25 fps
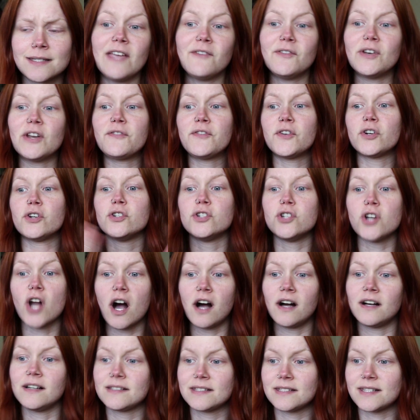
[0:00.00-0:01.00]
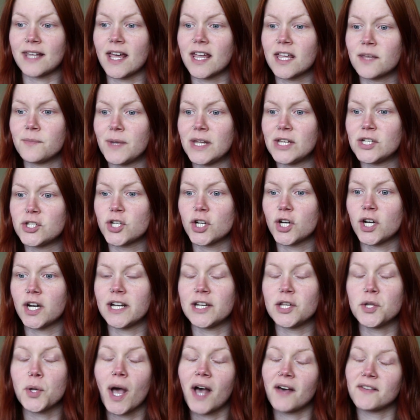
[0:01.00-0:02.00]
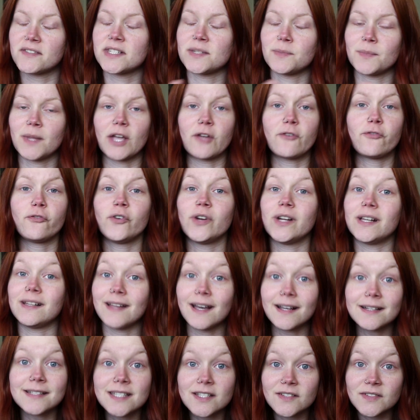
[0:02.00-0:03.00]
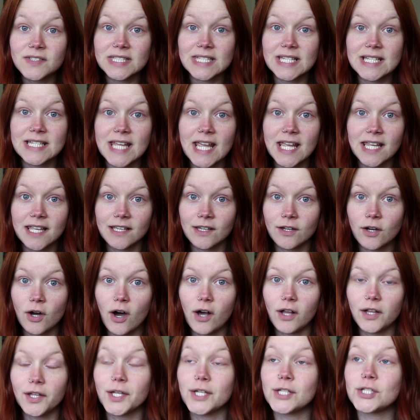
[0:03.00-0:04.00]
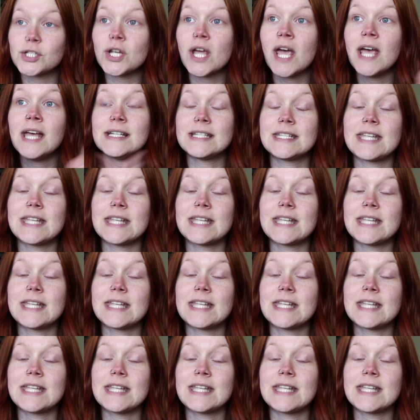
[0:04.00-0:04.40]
Even if you're not a psych major and you have some like free electives to take in college,